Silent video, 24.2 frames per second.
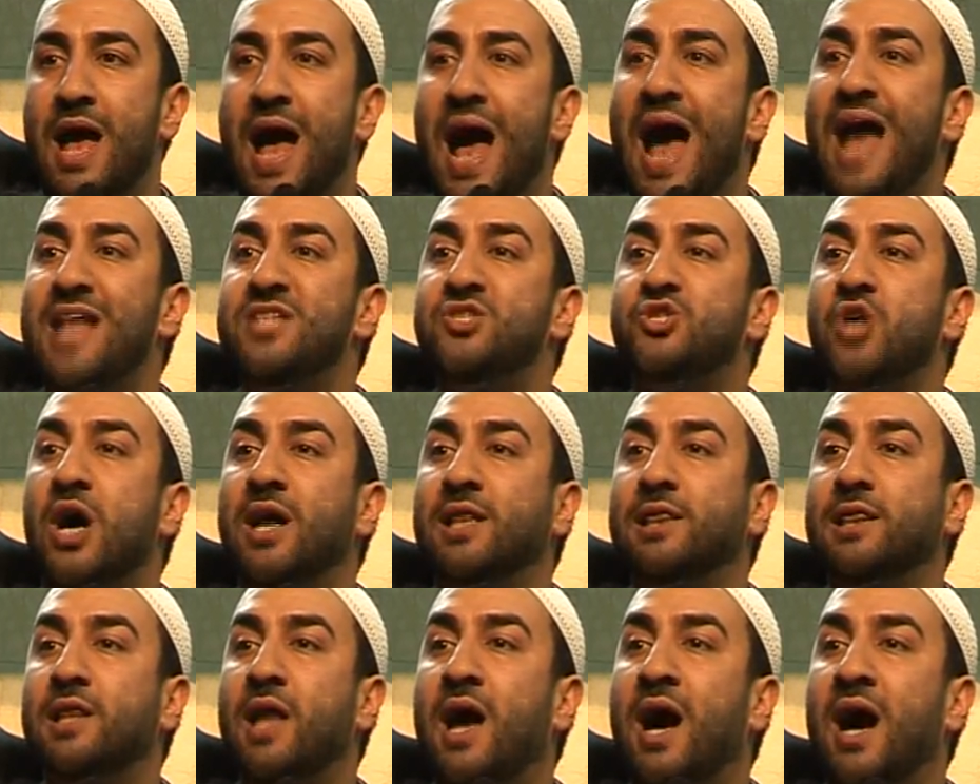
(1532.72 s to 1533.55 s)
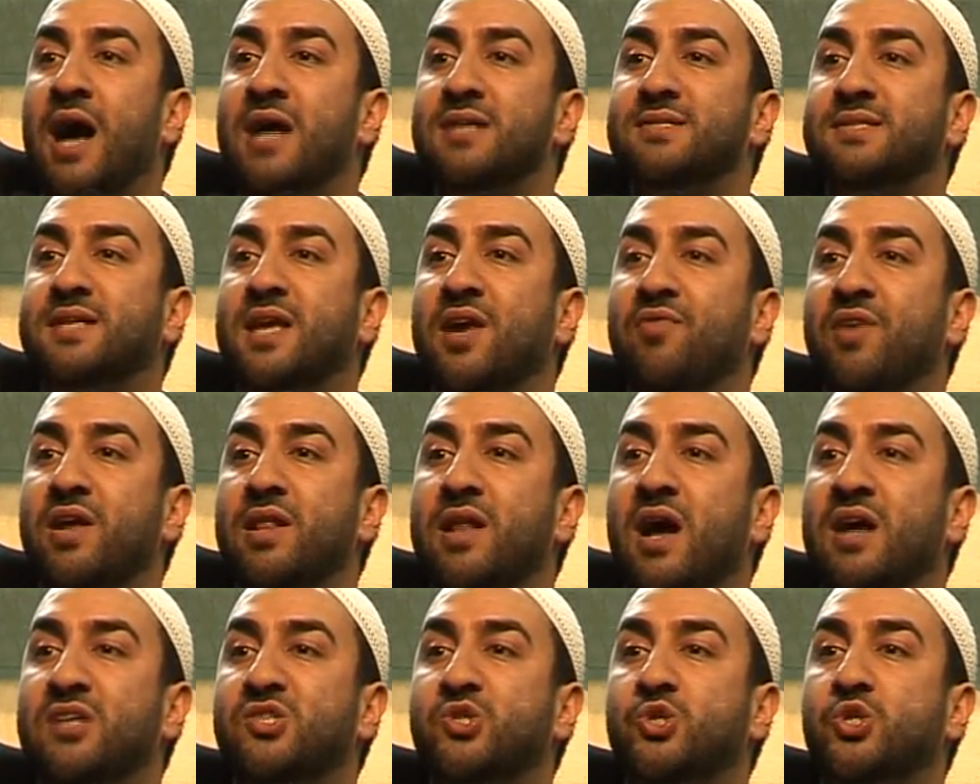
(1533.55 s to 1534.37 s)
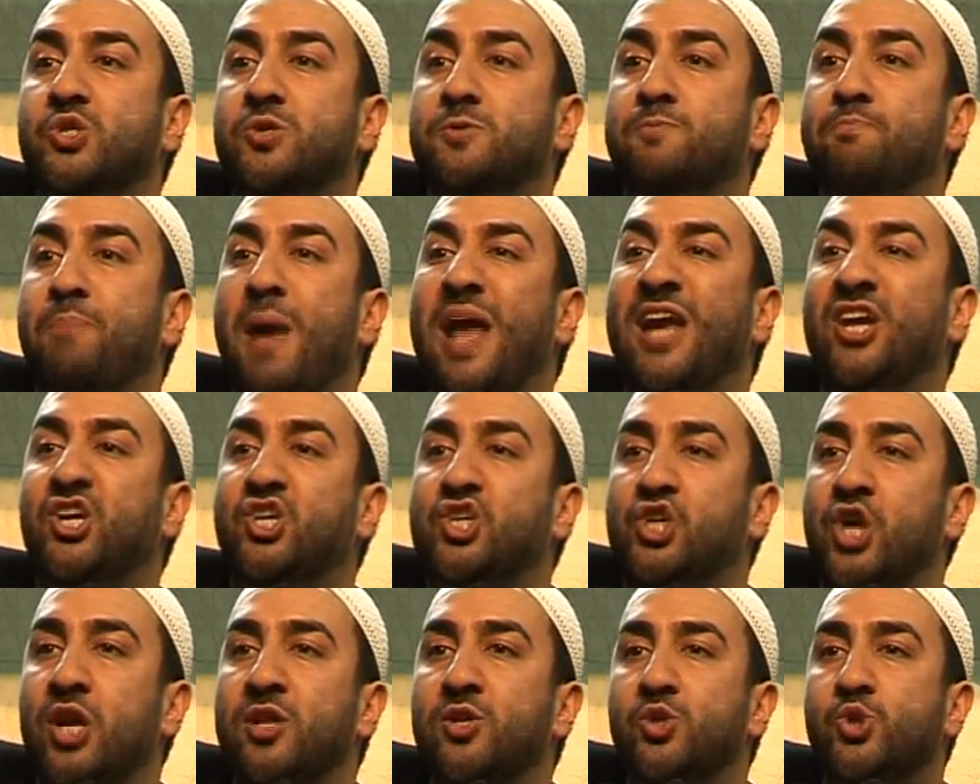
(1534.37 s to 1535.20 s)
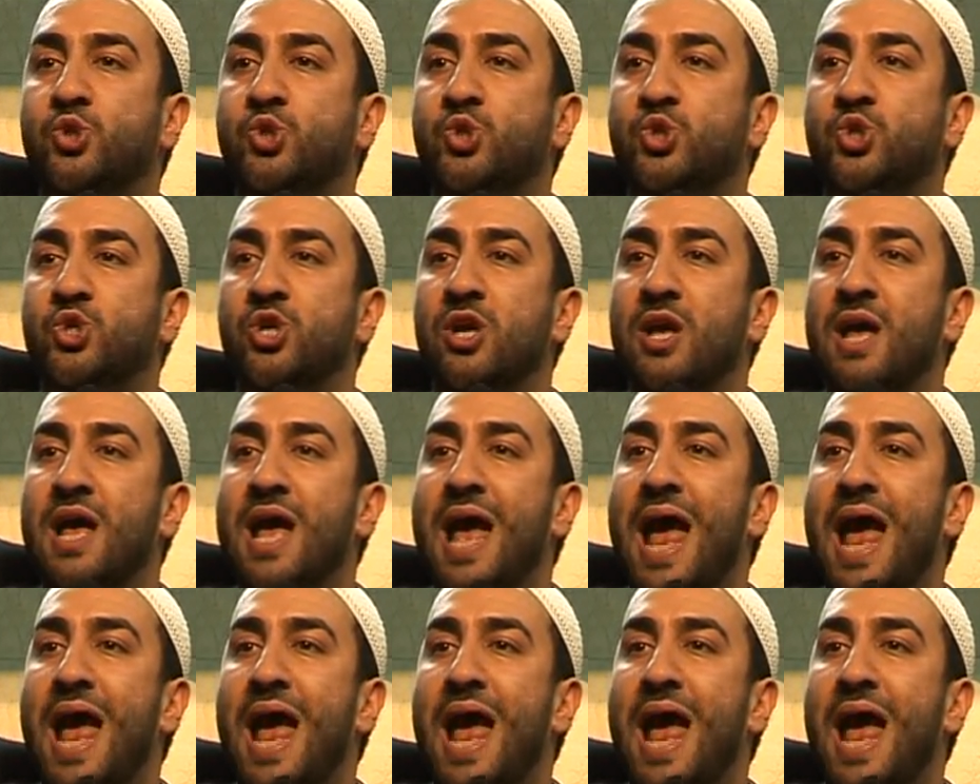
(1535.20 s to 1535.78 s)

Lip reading: and Allah has given us patience,